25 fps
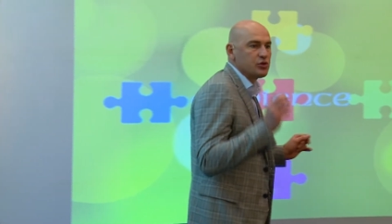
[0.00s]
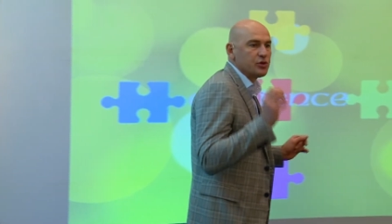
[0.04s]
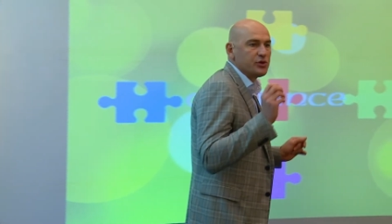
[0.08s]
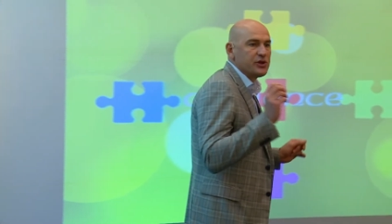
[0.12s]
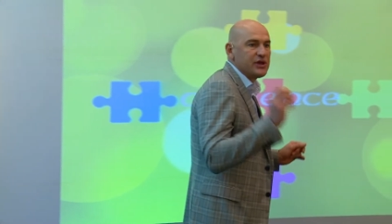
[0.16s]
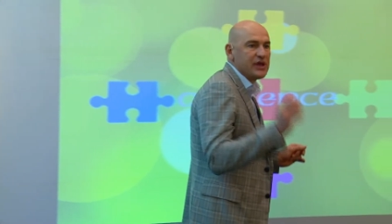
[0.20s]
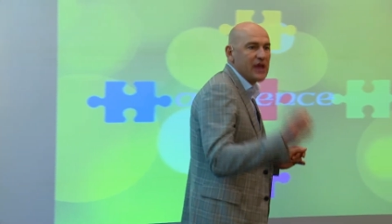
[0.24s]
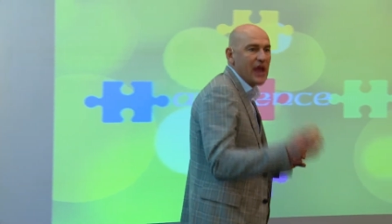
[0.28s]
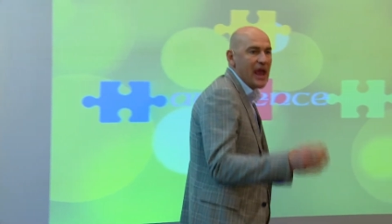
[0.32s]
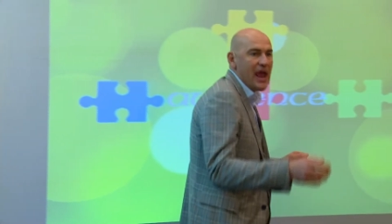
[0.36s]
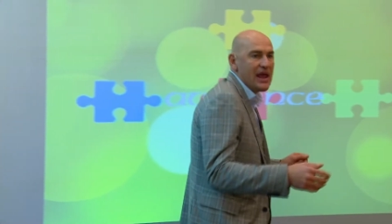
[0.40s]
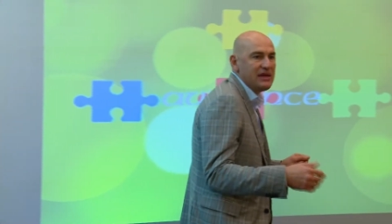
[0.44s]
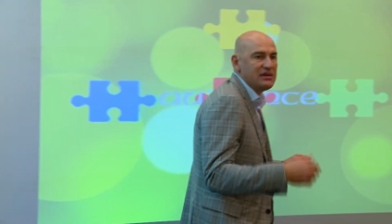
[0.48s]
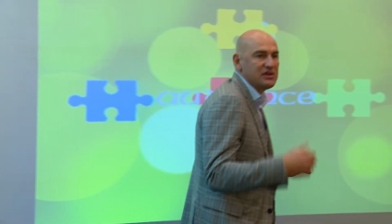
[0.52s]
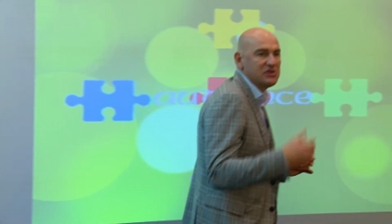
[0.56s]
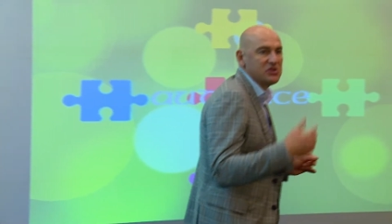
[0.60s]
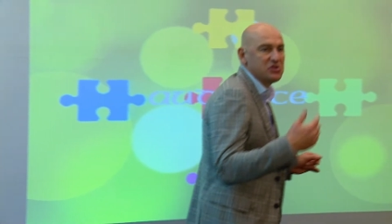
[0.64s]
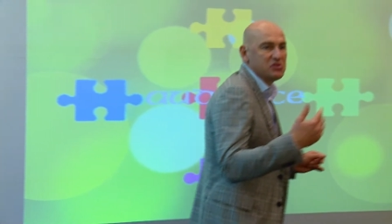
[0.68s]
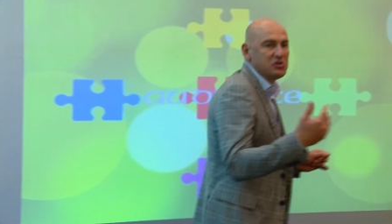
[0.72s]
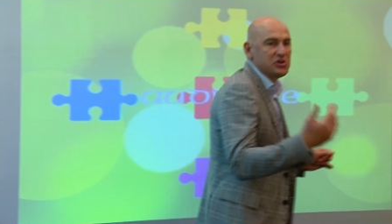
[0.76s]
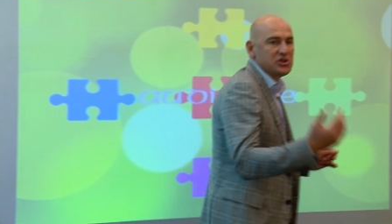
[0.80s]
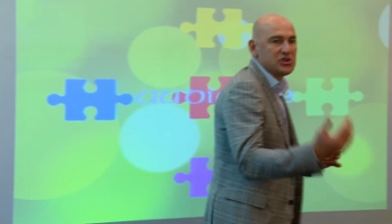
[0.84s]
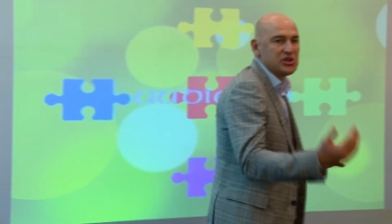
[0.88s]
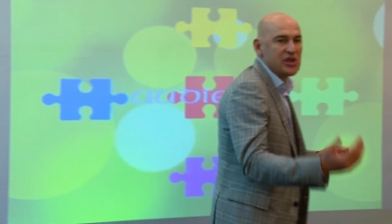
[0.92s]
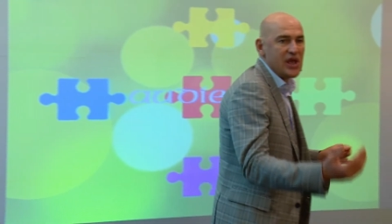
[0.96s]
to gain and
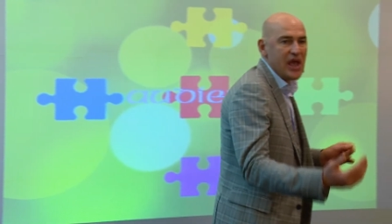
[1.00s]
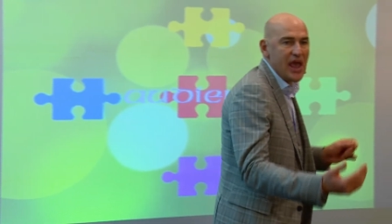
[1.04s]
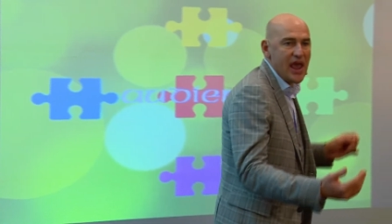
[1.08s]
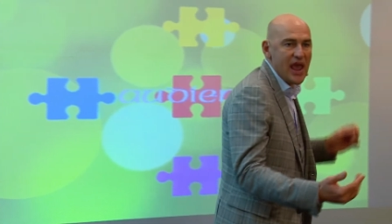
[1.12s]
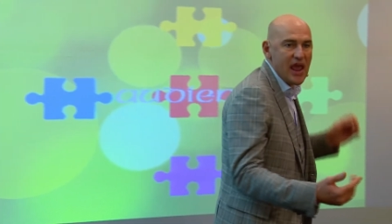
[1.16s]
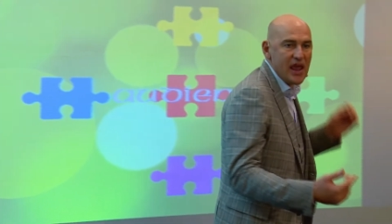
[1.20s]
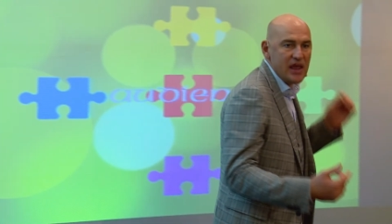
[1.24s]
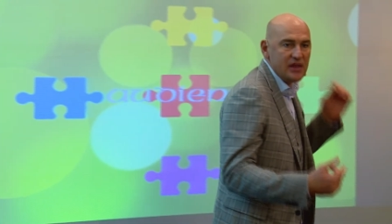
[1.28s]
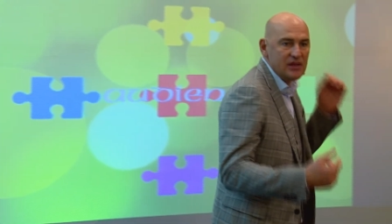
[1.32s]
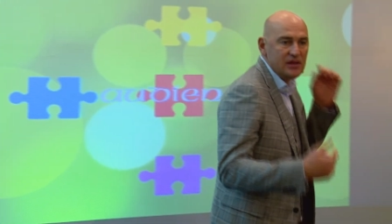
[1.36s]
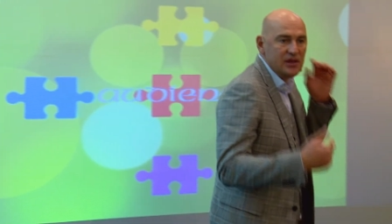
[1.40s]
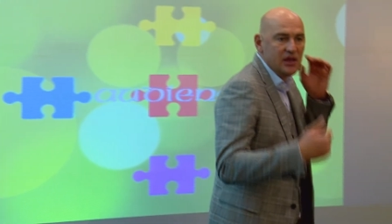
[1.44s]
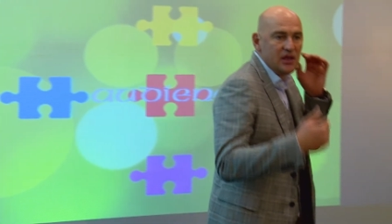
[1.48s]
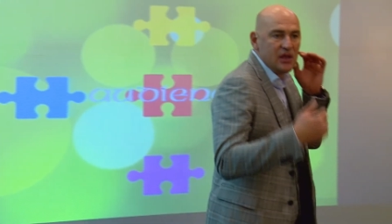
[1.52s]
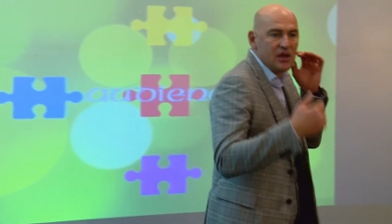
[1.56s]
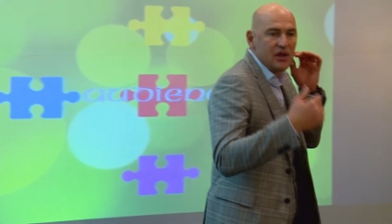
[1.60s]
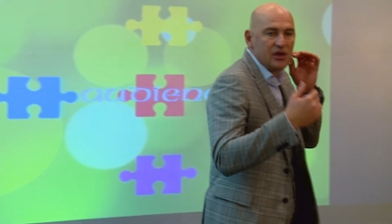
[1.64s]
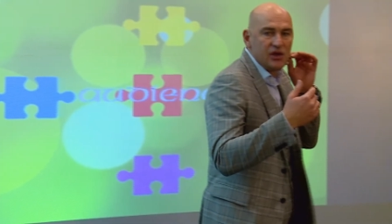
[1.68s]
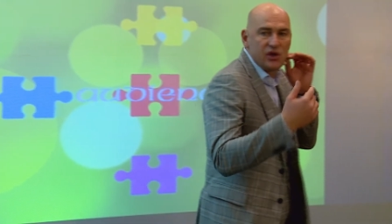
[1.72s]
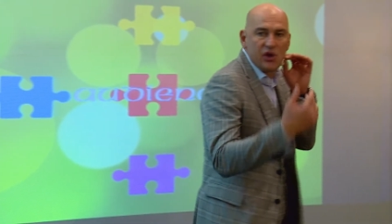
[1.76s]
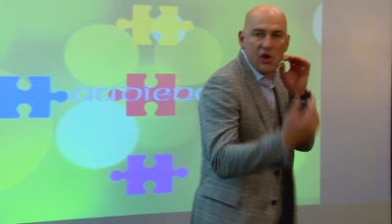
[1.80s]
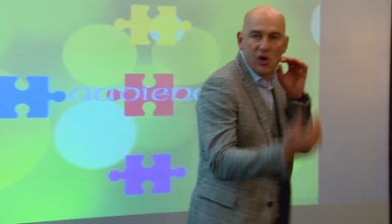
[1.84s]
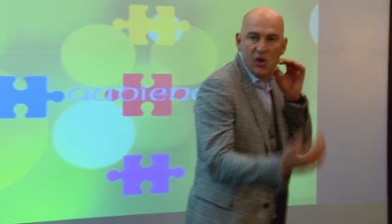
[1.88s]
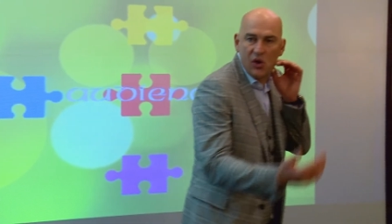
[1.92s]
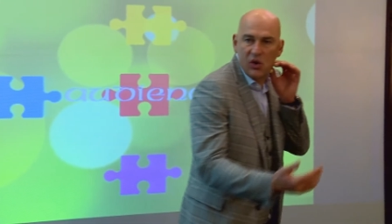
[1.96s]
retain
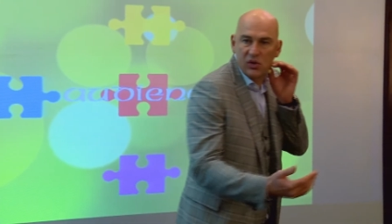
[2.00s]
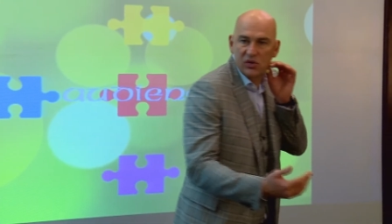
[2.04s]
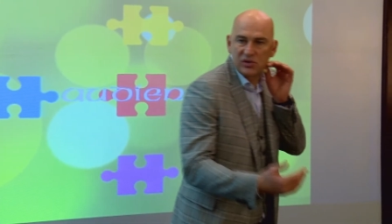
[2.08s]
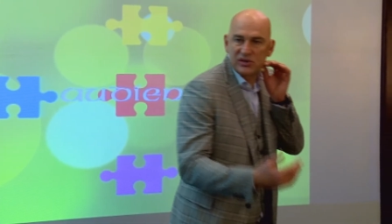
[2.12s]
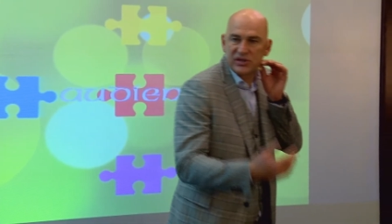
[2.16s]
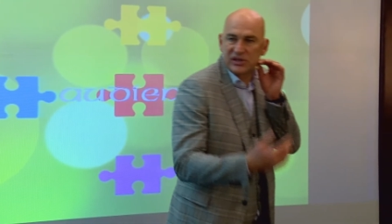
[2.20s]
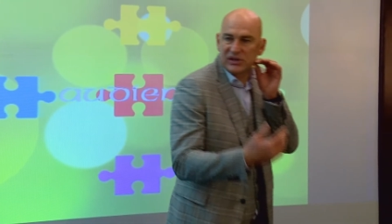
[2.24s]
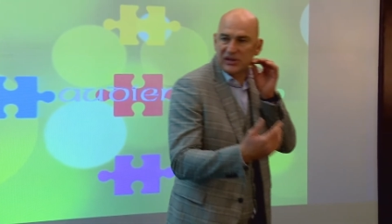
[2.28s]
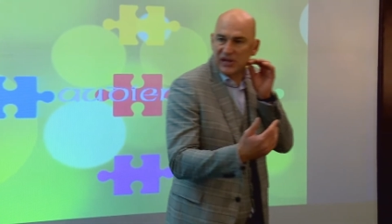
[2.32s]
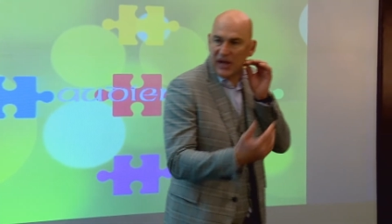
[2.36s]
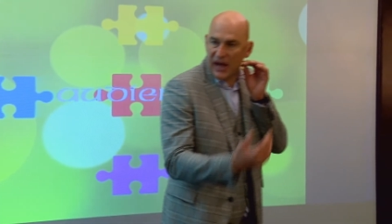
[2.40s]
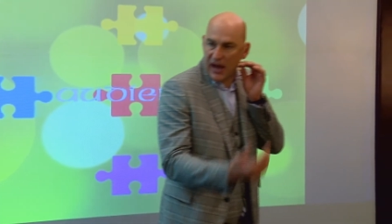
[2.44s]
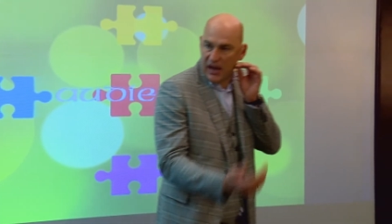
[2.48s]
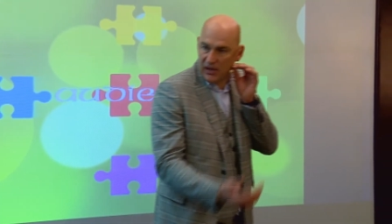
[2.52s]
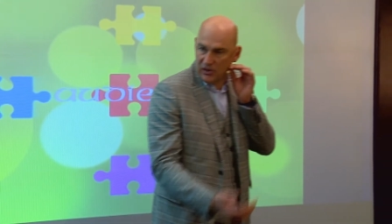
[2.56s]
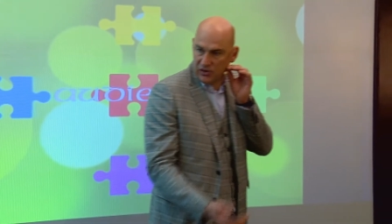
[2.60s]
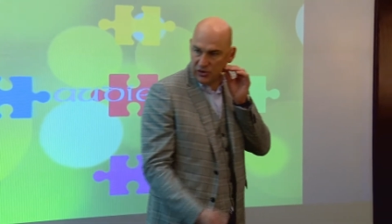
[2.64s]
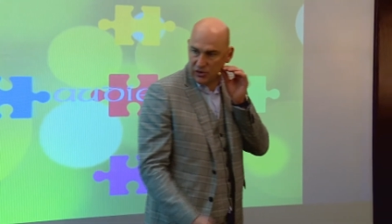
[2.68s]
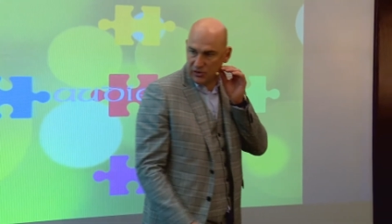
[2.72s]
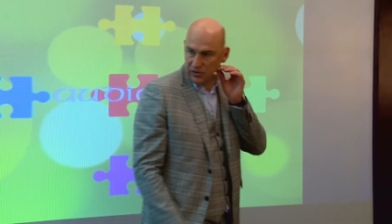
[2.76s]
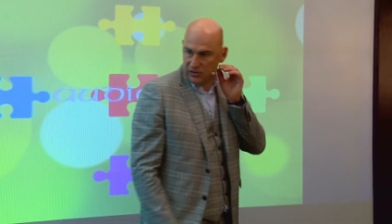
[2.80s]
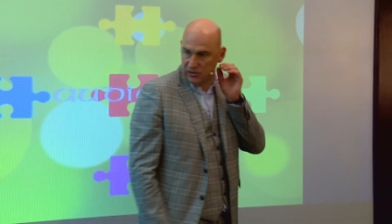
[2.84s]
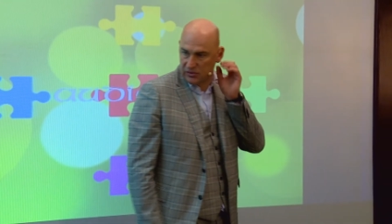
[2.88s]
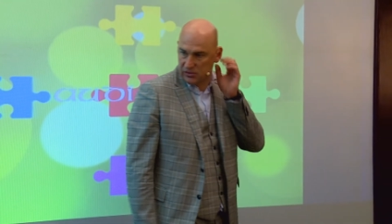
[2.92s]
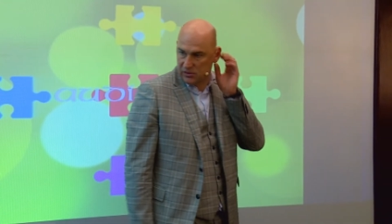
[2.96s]
girls'
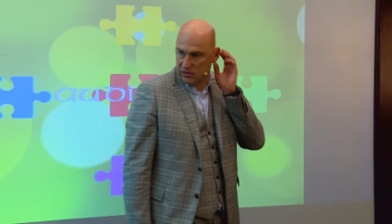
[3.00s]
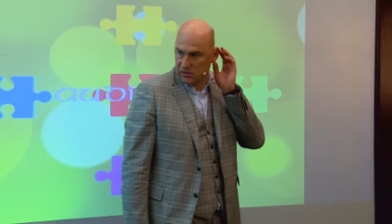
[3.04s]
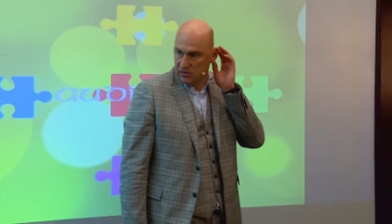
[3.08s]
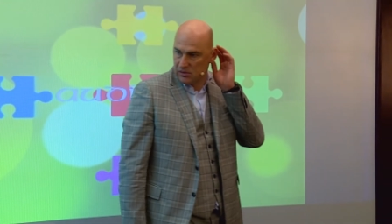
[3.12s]
attention.